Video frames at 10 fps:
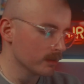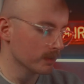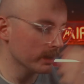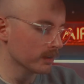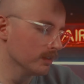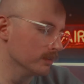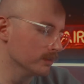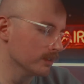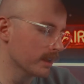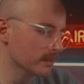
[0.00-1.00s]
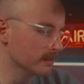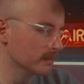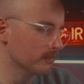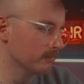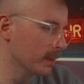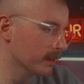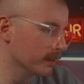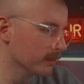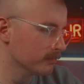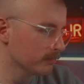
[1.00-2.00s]
Okay, cool. So that's
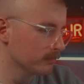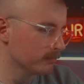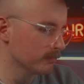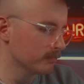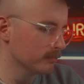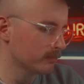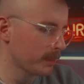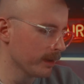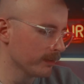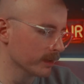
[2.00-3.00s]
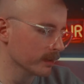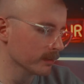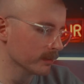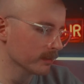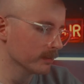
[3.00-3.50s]
like perfect.